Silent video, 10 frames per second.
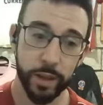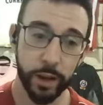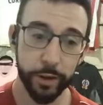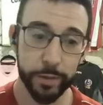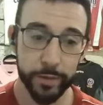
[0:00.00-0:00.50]

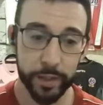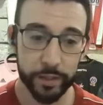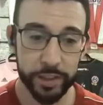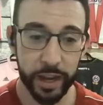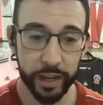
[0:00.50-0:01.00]
Gary,
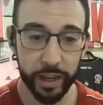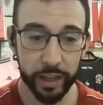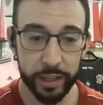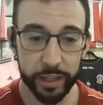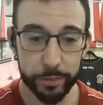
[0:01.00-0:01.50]
they'll sack
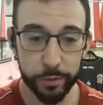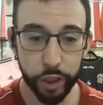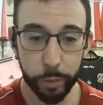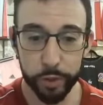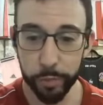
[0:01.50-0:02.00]
Heckey and give the
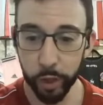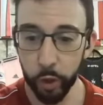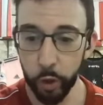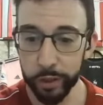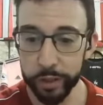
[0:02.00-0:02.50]
job to
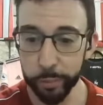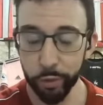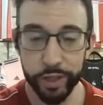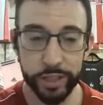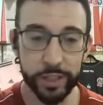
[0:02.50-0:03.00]
McCall. It's a
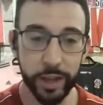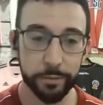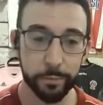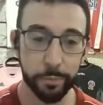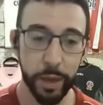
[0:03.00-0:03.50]
pretty
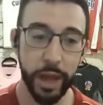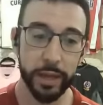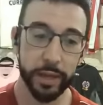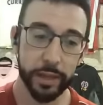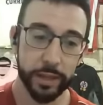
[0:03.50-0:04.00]
safe
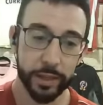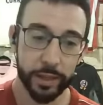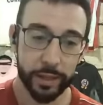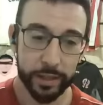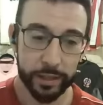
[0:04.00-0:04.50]
bet.
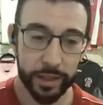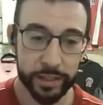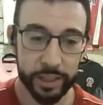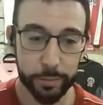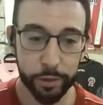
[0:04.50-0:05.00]

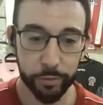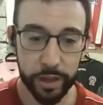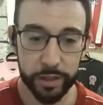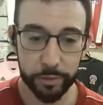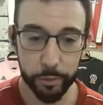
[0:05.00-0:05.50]
Last team to have
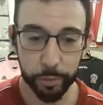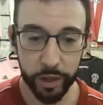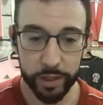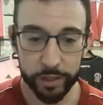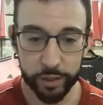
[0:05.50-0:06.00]
eight different
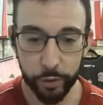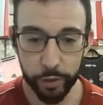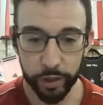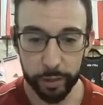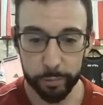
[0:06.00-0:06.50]
players to
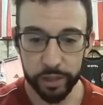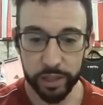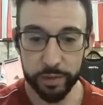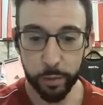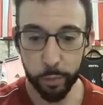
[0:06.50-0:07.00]
score in a game was
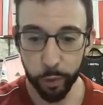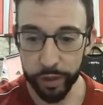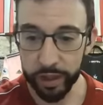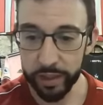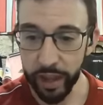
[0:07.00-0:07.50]
Liverpool, I
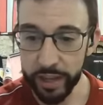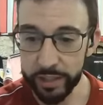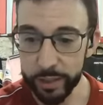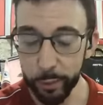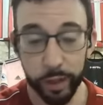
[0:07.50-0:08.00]
think, in the
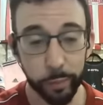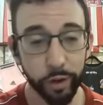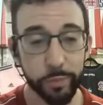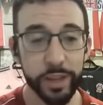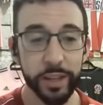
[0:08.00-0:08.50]
80s. Well, the
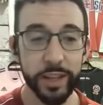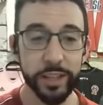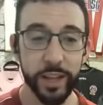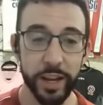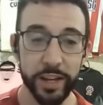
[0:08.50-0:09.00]
Premier
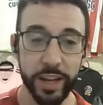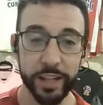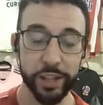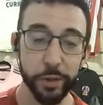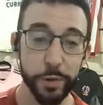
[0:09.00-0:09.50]
League started in
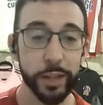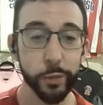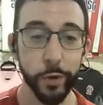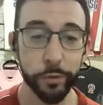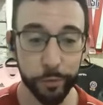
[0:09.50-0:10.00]
92, and
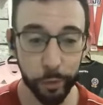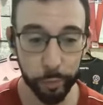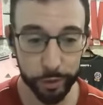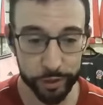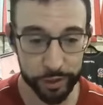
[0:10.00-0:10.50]
that's when
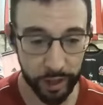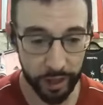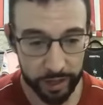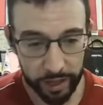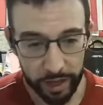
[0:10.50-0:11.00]
football
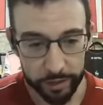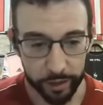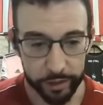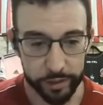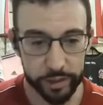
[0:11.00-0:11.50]
started.
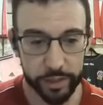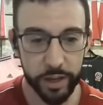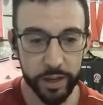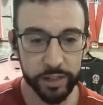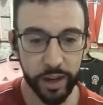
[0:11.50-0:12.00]
The
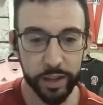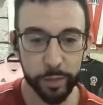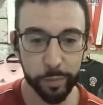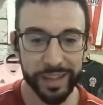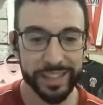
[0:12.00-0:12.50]
concern is,
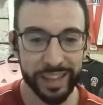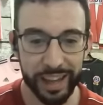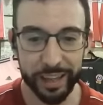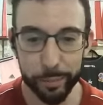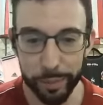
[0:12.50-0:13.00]
are the players
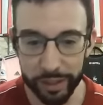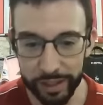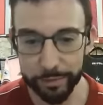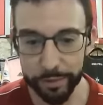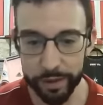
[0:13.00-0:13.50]
lacking
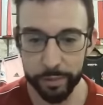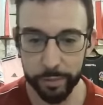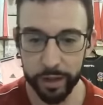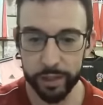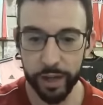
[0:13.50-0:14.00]
belief in the
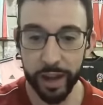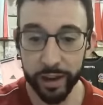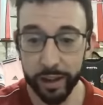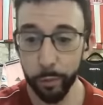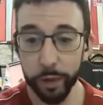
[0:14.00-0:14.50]
manager?
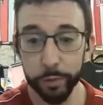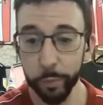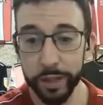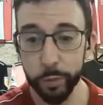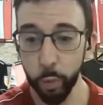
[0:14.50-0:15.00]
Anel, way off
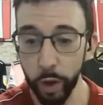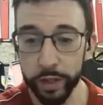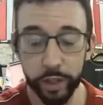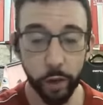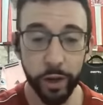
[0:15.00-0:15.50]
the pace.
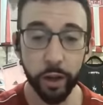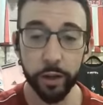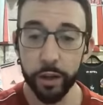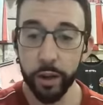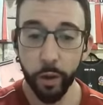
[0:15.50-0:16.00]
What is going
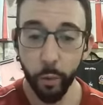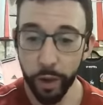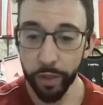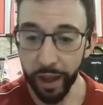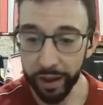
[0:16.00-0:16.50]
on
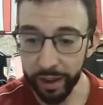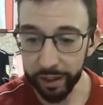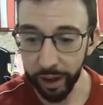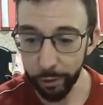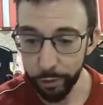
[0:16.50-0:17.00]
with
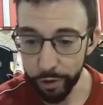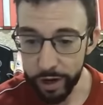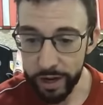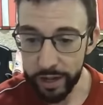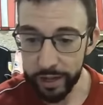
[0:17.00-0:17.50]
Anel? I
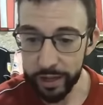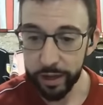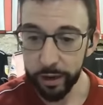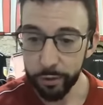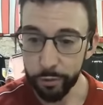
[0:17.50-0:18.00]

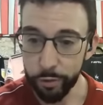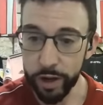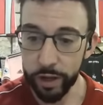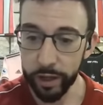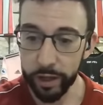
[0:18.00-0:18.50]
really,
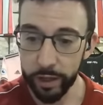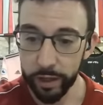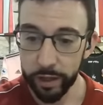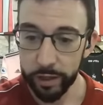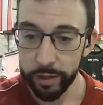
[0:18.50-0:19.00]
really
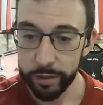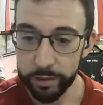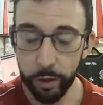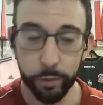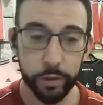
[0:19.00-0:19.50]

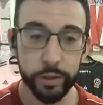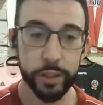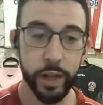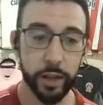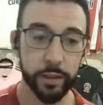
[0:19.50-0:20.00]
don't
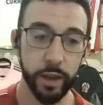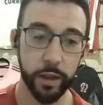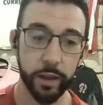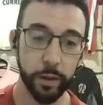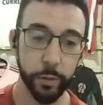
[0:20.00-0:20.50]
understand
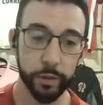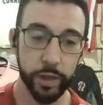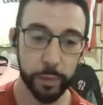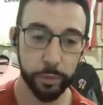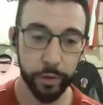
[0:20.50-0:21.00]
that. Well
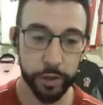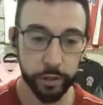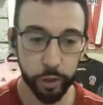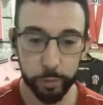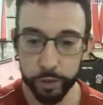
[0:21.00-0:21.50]
done, Hal.
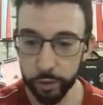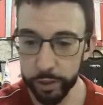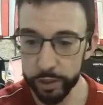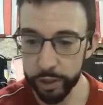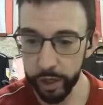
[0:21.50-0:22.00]
Professional job as
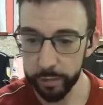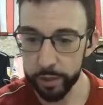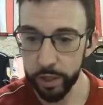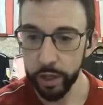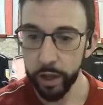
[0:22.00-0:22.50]
always.
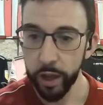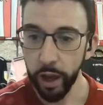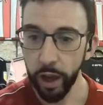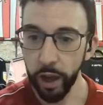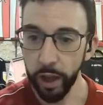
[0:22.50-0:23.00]
James,
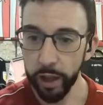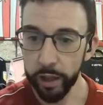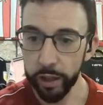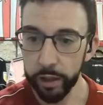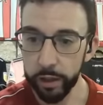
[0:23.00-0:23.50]

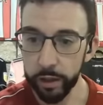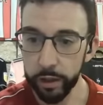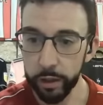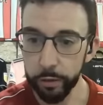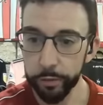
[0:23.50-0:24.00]
I
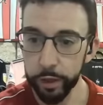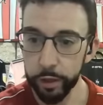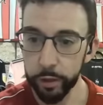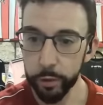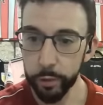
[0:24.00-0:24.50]
love
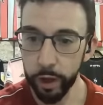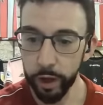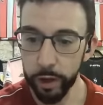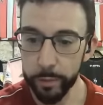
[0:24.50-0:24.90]
you.